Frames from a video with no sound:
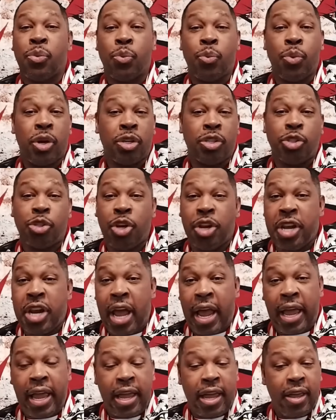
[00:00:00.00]
What is your
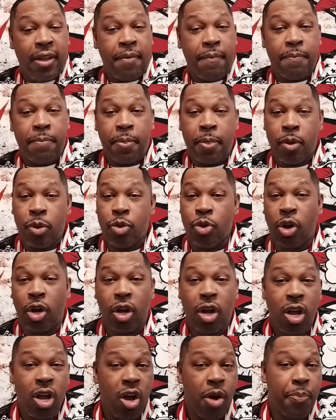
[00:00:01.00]
name, your
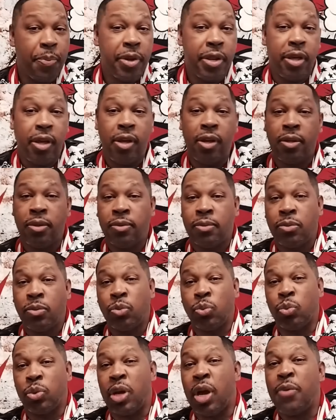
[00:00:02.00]
company,
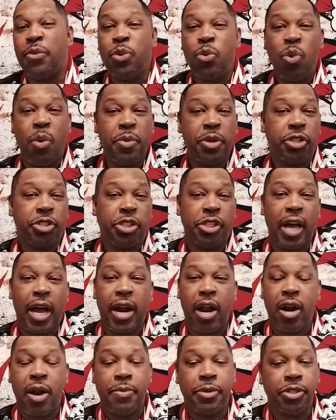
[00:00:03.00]
whatever you want me to
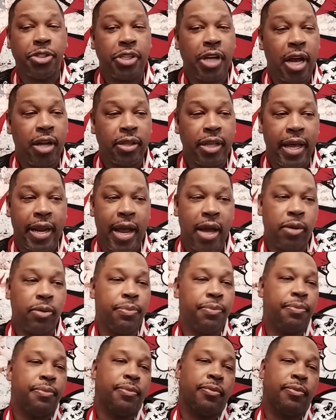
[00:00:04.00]
shout out, I'm gonna shout that out.